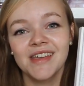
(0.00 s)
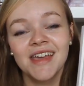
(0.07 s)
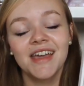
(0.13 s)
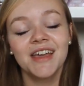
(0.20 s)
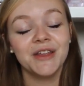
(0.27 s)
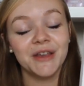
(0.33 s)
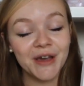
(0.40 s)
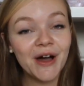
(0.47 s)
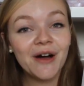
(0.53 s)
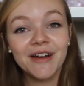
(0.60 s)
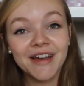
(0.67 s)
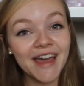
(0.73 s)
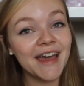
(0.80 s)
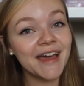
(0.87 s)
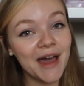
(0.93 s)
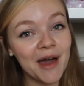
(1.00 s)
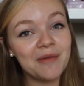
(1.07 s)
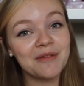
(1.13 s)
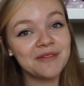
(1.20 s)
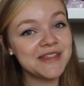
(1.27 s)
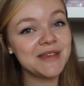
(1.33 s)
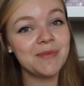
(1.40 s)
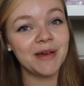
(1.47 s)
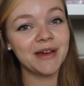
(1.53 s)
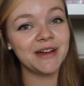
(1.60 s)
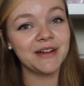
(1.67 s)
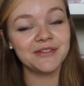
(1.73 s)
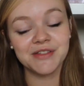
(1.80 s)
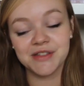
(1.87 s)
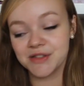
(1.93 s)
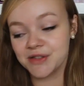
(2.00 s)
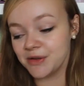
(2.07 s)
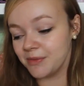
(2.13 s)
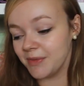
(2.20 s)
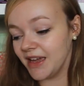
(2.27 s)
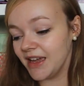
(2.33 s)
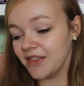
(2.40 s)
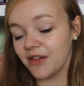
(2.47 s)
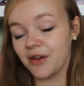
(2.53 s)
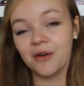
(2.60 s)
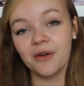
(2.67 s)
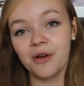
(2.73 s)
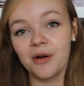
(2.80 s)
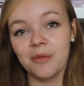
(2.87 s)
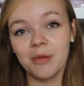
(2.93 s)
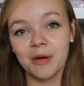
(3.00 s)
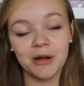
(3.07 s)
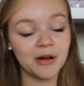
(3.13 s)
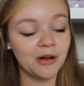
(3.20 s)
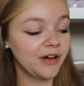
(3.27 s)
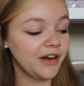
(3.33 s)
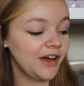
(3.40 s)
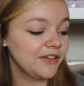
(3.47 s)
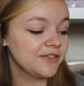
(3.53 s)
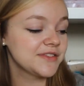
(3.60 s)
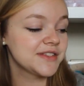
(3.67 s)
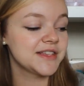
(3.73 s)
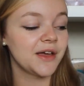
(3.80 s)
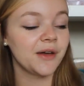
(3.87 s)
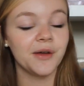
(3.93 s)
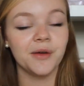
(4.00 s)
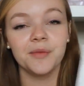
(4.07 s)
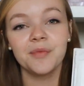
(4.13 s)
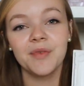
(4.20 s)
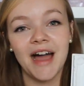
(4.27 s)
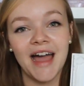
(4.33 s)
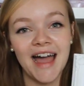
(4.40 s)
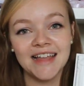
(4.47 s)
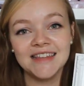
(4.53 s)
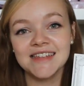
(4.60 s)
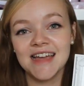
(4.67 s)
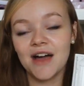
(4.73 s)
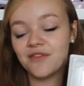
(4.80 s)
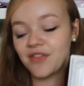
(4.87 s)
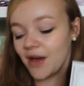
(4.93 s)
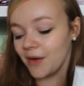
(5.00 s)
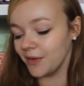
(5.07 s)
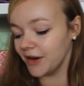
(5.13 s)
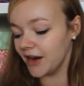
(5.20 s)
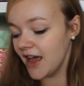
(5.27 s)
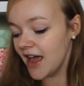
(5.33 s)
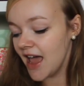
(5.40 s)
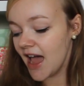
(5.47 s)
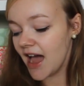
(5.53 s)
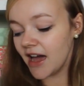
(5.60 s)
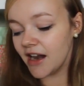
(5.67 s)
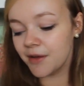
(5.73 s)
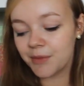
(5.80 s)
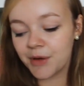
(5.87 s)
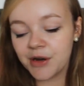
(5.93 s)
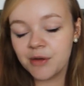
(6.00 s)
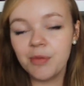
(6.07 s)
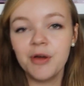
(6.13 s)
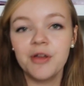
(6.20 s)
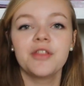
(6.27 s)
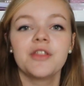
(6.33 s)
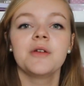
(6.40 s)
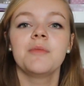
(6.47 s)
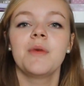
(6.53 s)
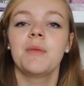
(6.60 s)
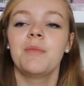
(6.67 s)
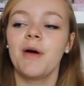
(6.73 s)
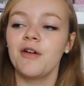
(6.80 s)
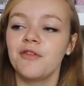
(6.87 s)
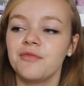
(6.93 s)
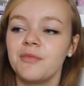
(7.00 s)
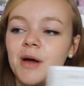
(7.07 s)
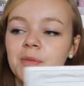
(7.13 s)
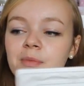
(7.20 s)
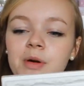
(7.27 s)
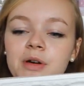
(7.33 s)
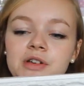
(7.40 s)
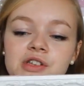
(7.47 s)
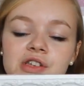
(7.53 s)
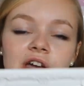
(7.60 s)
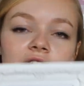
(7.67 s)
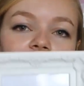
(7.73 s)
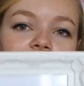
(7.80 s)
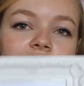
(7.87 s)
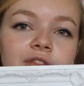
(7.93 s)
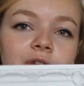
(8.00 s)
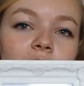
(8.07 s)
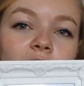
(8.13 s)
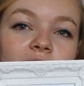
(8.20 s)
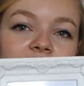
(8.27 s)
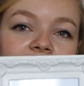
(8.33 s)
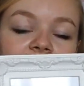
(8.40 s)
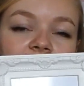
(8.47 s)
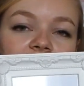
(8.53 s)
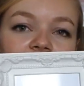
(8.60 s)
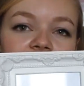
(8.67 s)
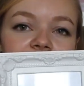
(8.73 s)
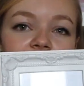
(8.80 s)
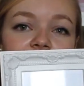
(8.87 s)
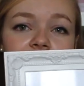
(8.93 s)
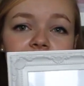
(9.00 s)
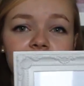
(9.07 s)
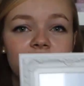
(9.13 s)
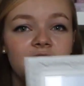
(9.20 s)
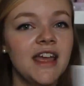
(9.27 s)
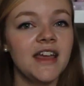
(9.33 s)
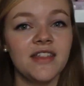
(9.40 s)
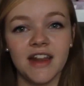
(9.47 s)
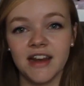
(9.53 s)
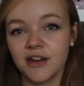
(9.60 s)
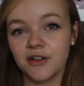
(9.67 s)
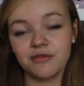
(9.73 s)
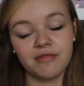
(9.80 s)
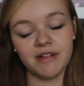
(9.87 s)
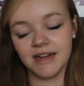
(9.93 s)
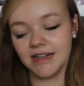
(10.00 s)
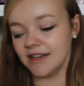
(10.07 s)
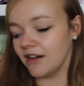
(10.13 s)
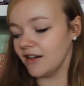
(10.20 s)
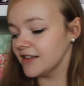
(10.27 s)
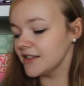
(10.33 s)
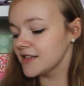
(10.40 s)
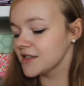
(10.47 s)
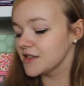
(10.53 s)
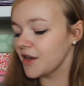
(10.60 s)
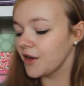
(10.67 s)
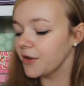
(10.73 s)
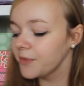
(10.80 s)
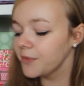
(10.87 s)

you can't get a cup of tea big enough to suit me either, or a book long enough, so I had to have that one. And I'm going to put them above my bookshelf in a line of 3. They look really nice, so